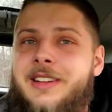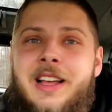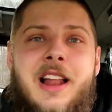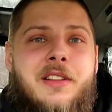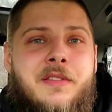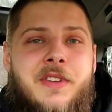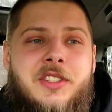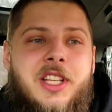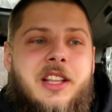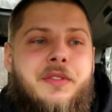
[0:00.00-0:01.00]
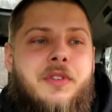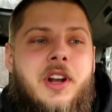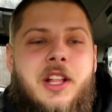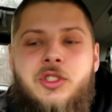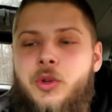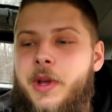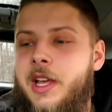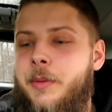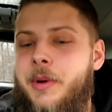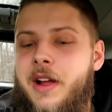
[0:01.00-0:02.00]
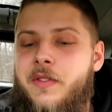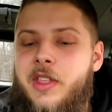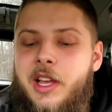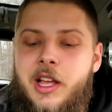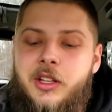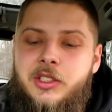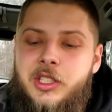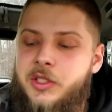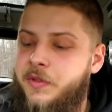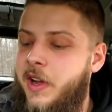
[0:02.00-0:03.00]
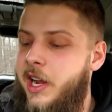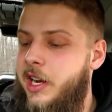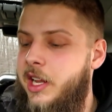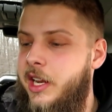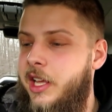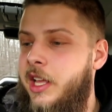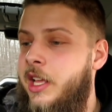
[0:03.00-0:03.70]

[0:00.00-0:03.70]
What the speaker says: investigate the front end squeak, but everything else is fine on it.